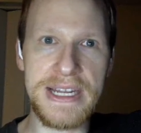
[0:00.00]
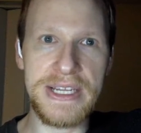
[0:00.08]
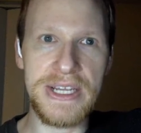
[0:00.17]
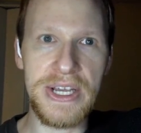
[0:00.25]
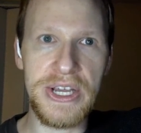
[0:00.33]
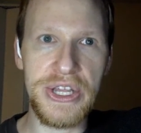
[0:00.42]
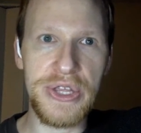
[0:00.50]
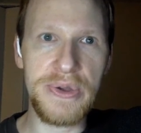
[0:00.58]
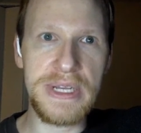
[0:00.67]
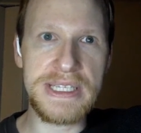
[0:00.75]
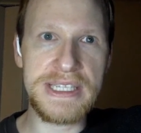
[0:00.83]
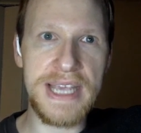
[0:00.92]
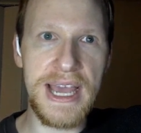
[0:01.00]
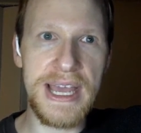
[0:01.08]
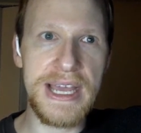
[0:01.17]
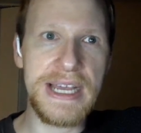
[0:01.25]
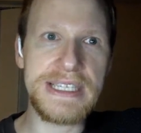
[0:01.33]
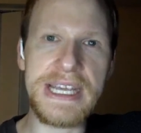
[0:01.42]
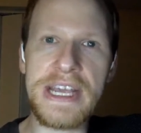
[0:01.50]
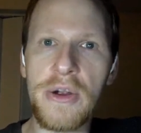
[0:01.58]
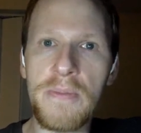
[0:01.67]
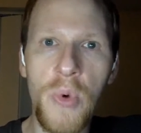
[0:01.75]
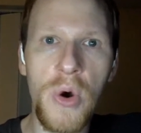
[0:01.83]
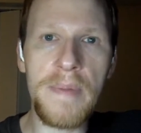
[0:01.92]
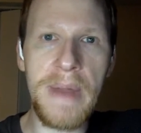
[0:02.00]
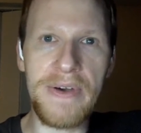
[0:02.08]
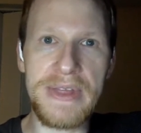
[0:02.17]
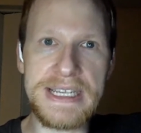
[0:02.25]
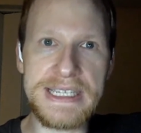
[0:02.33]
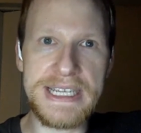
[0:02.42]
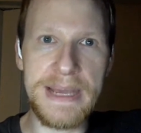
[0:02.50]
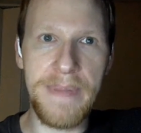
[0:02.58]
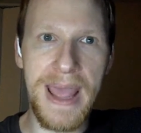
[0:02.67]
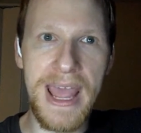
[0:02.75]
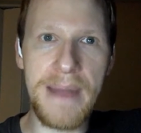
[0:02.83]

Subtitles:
end, you could say, to hear more about this tip